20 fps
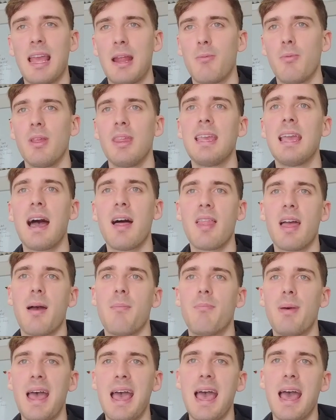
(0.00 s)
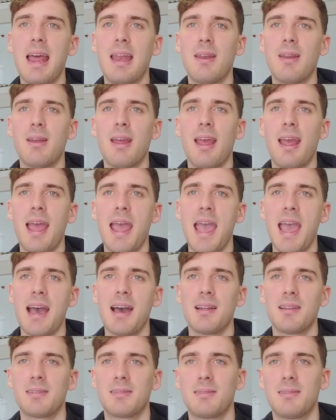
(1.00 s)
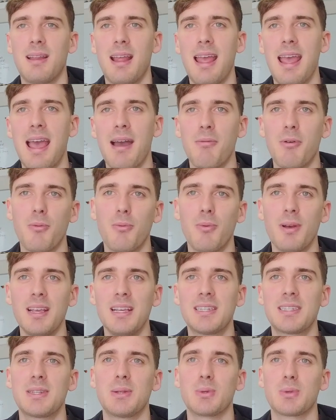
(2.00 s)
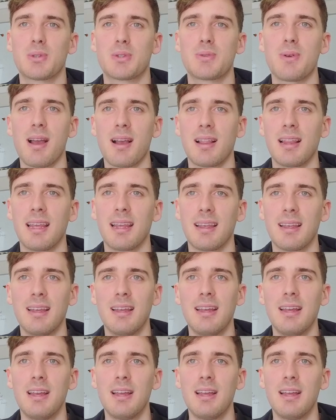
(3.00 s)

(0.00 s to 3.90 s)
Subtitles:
if they really are that bad, how are we still struggling?